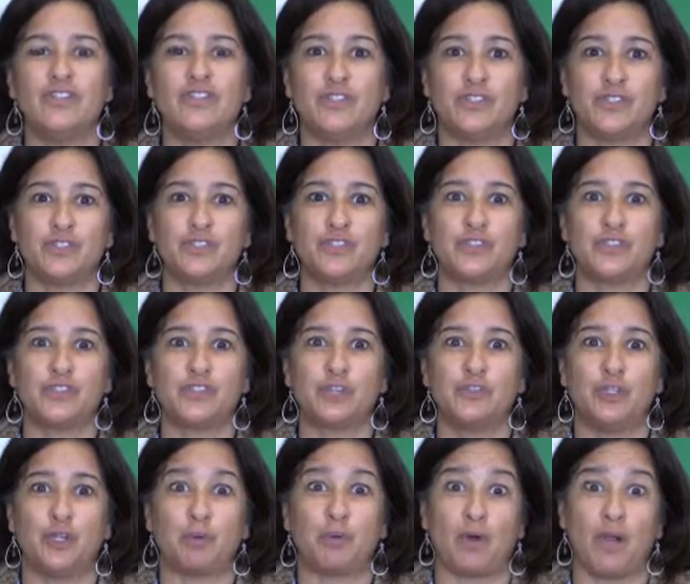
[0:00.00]

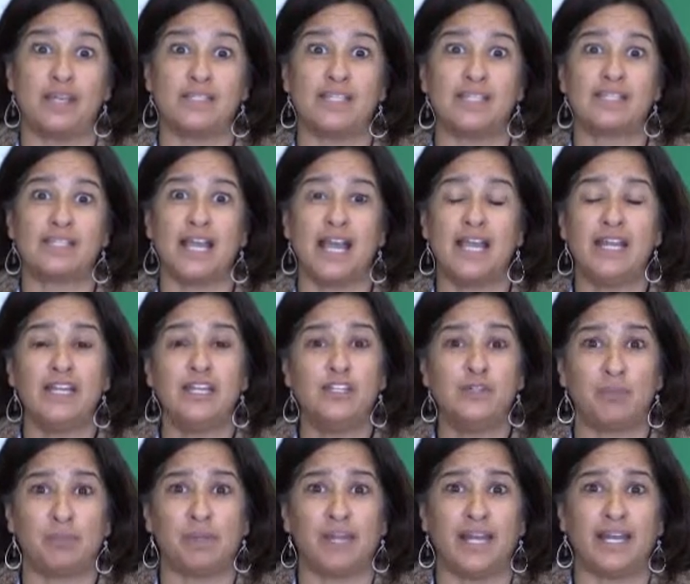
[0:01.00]
your process guide, and
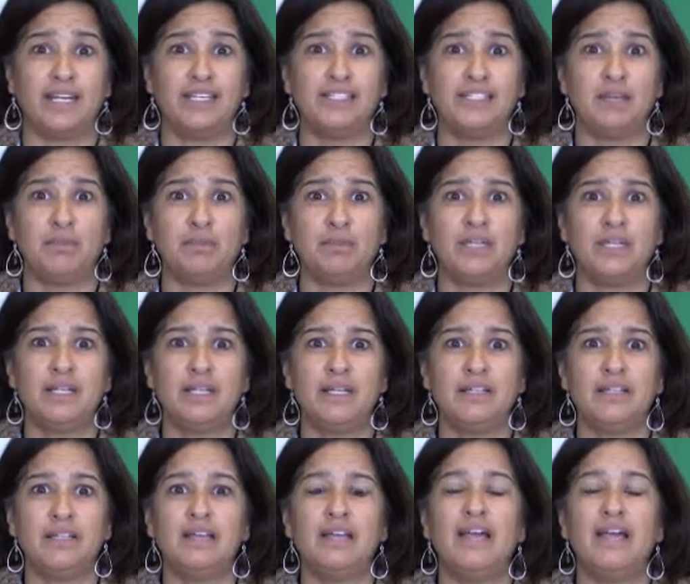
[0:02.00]
your planning template